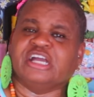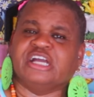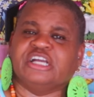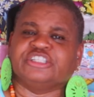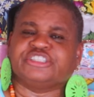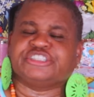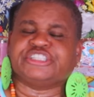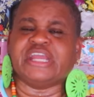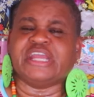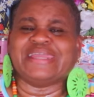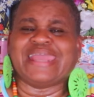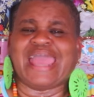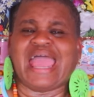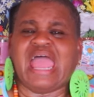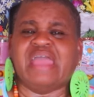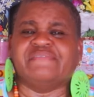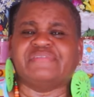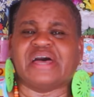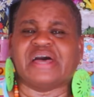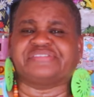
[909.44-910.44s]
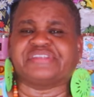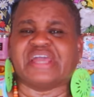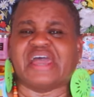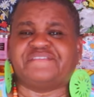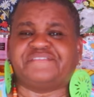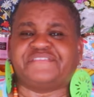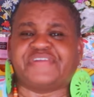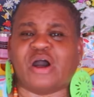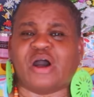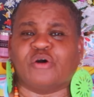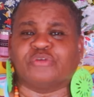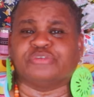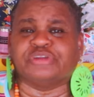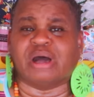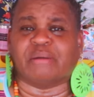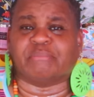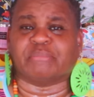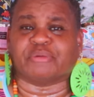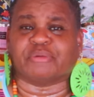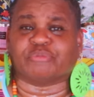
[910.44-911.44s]
She gave out that phone
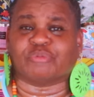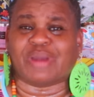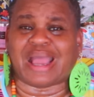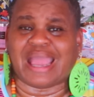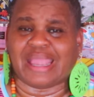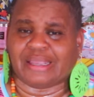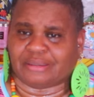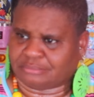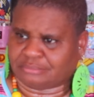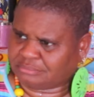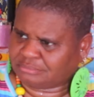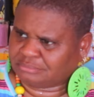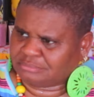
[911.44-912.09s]
number, right?